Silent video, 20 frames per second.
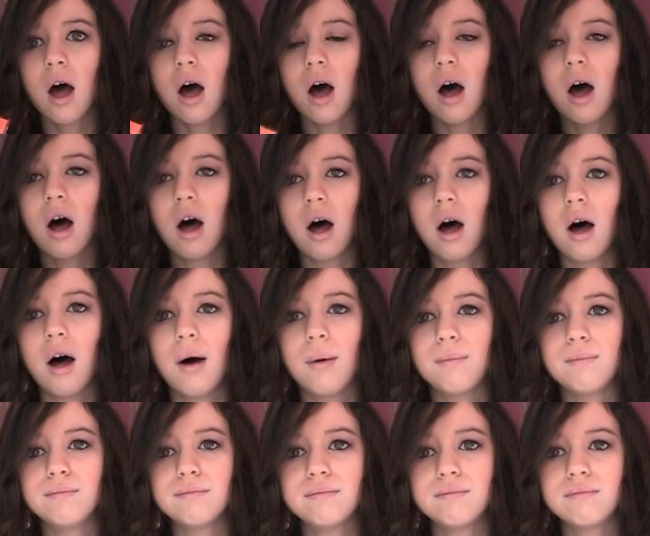
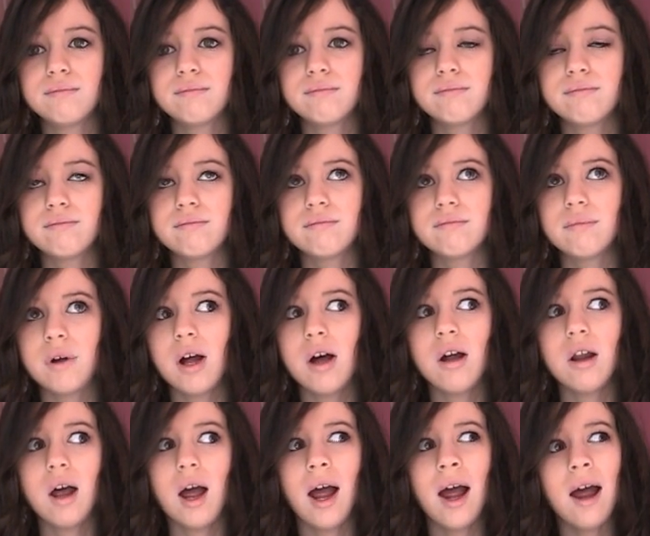Um, I,
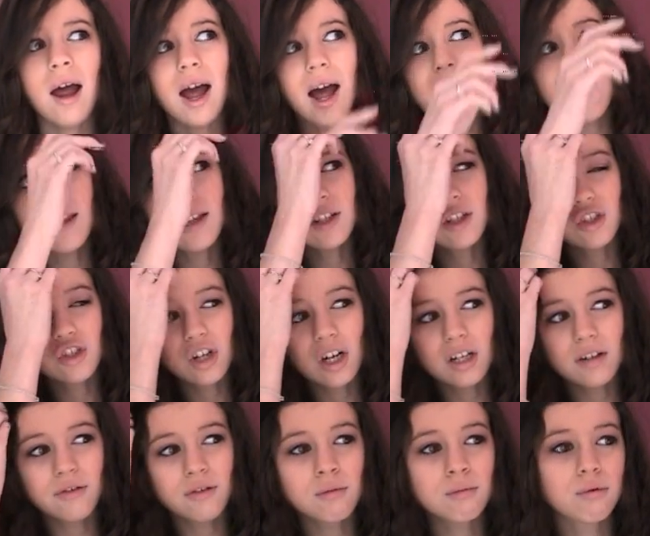I like to try
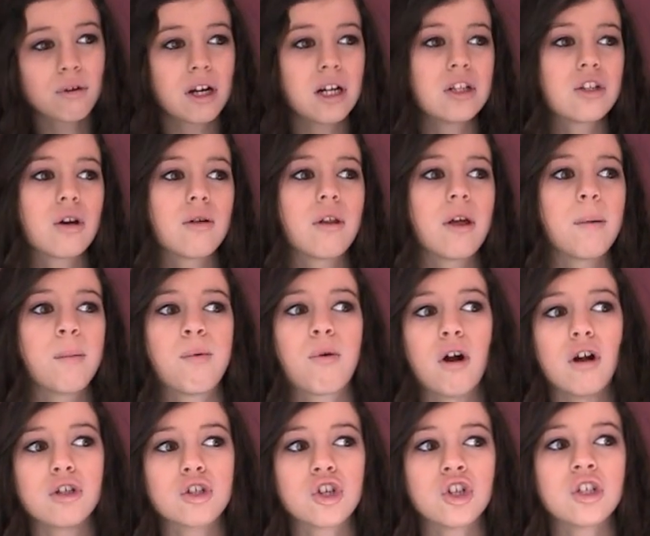different brands on like
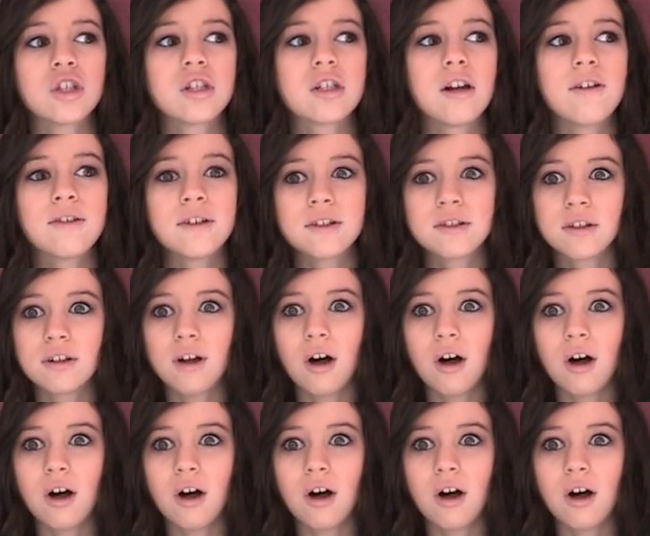bronzer and stuff because